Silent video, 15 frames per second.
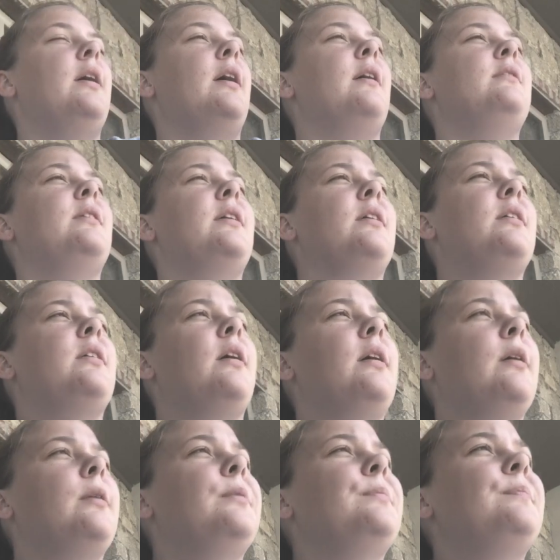And then
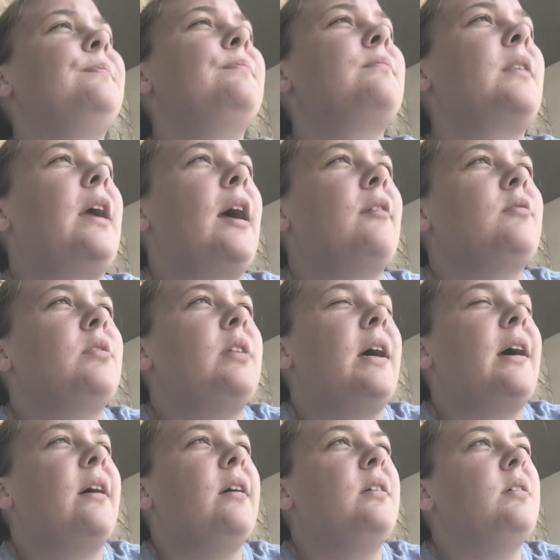after
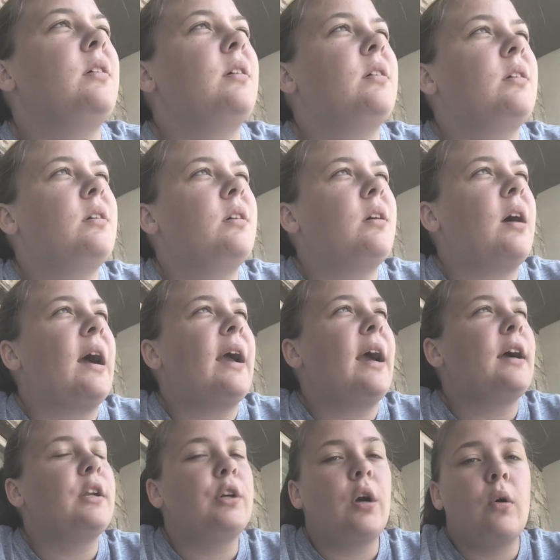that, I
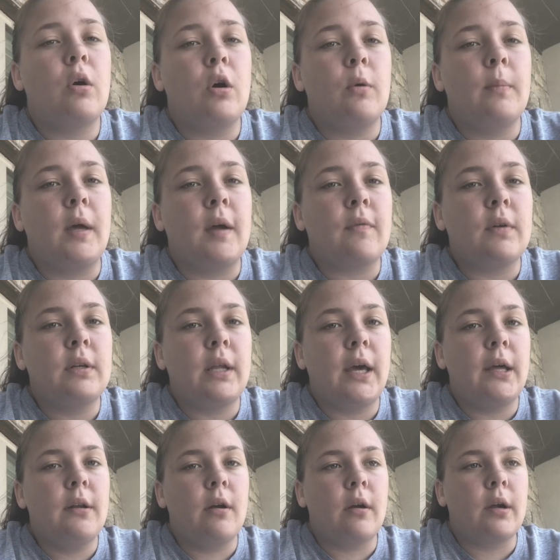had to go home every
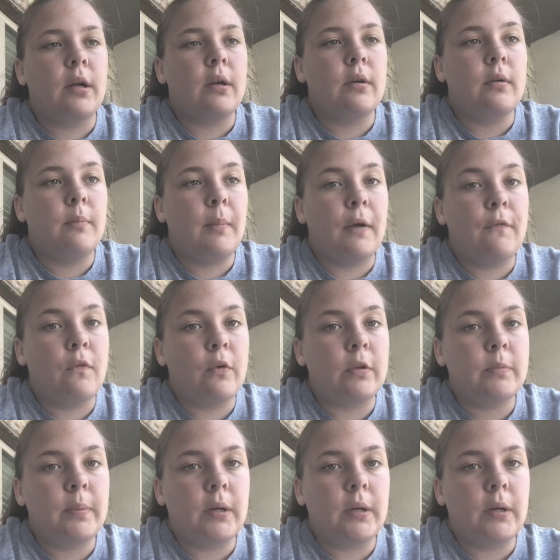day during my 4th